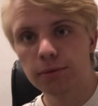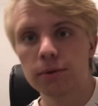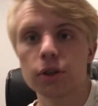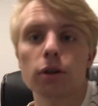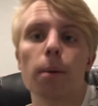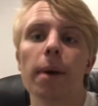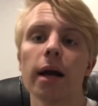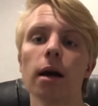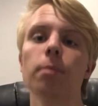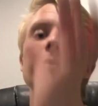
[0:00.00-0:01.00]
You'll come back
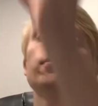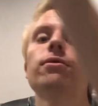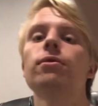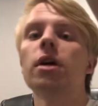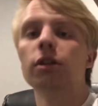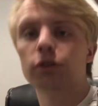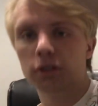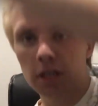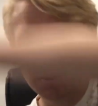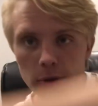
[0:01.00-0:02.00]
up and you'll just
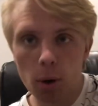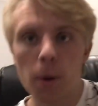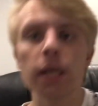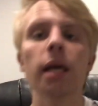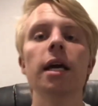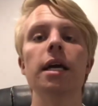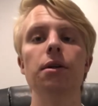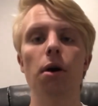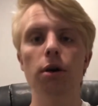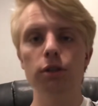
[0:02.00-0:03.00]
keep going in
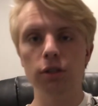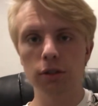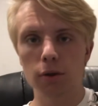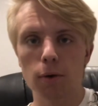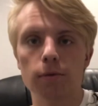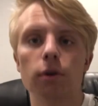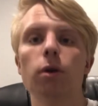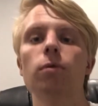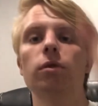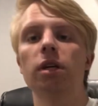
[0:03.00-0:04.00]
arches over and
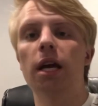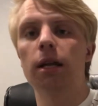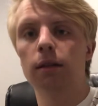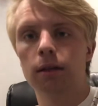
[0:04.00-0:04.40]
over again.